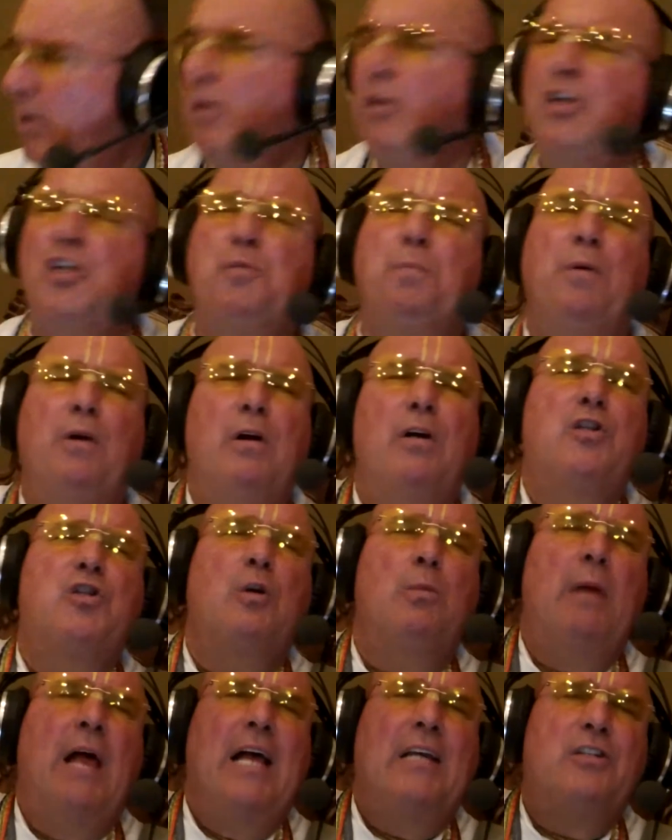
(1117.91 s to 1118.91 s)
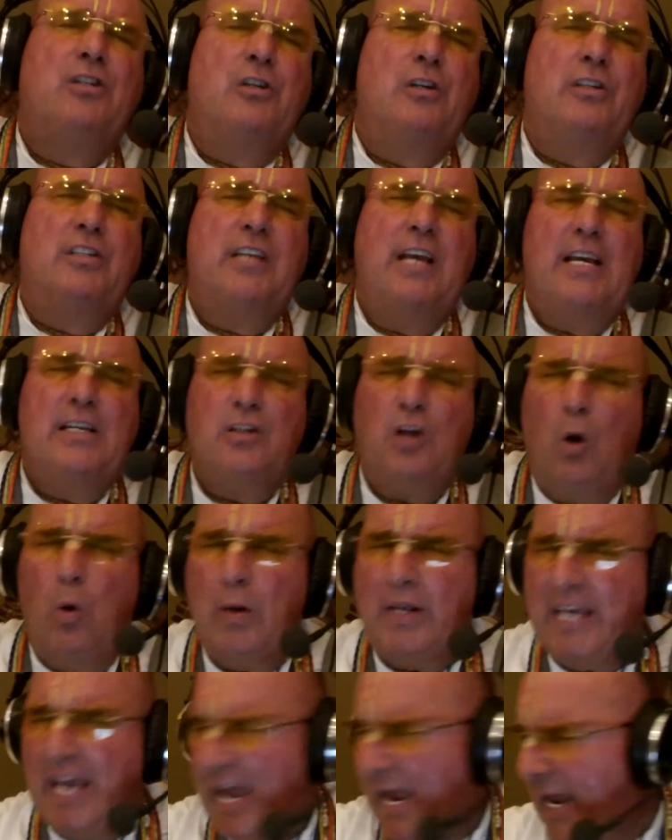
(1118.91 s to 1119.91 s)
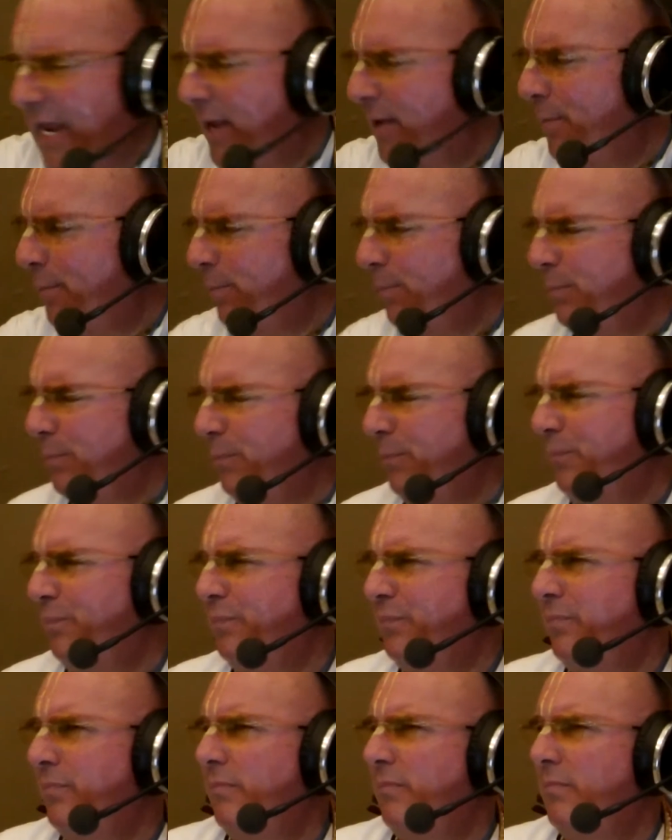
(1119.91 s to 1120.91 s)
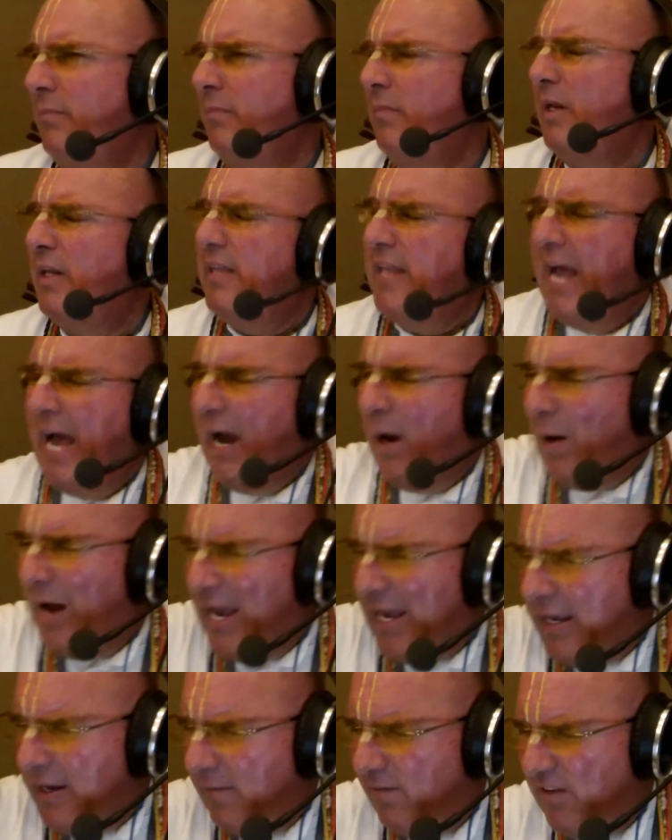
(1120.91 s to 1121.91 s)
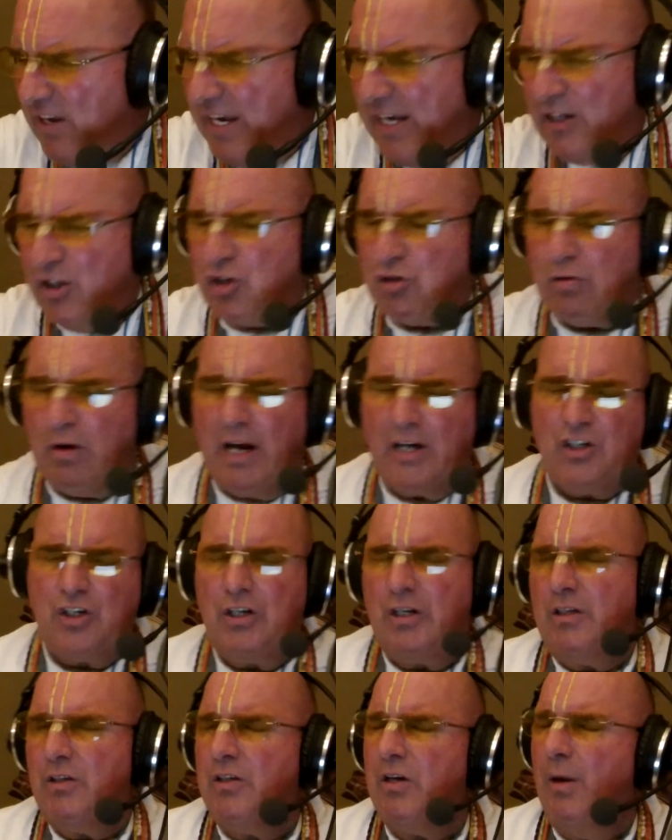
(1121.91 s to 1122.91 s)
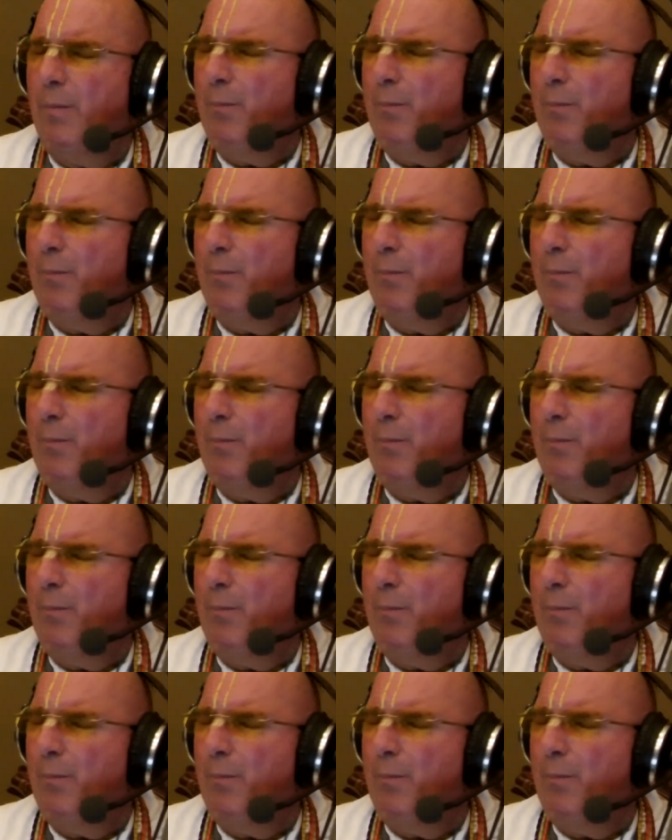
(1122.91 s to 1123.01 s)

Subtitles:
The spiritual master says, okay, now I give the instructions.